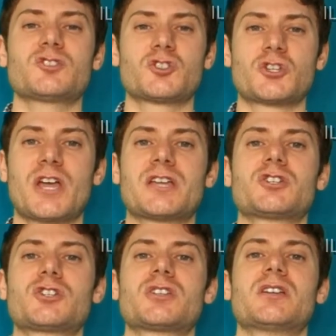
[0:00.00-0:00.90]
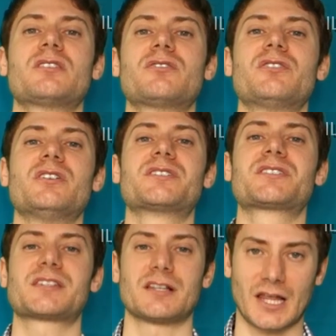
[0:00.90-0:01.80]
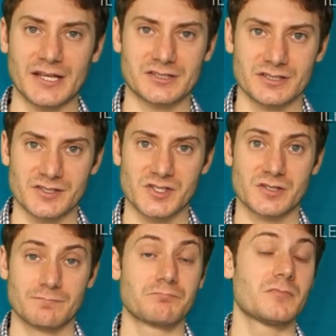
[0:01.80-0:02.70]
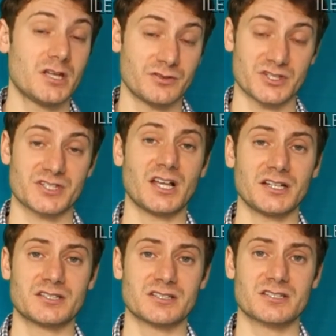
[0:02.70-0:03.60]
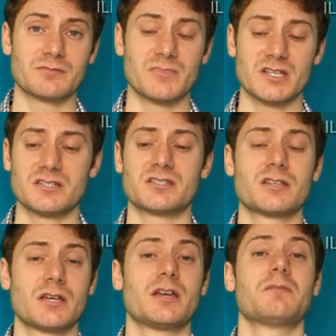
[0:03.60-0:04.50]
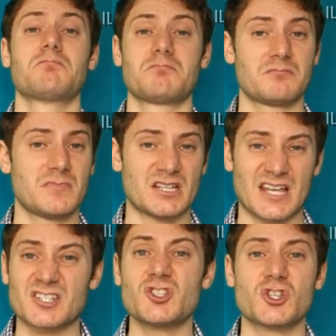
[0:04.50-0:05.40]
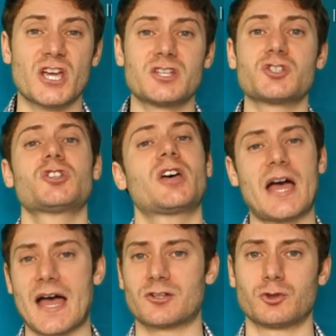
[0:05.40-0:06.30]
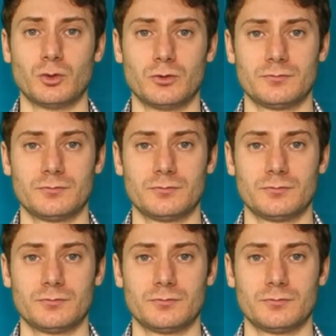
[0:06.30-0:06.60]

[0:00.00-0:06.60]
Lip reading: changed in the slightest. In the slightest means it hasn't changed at all.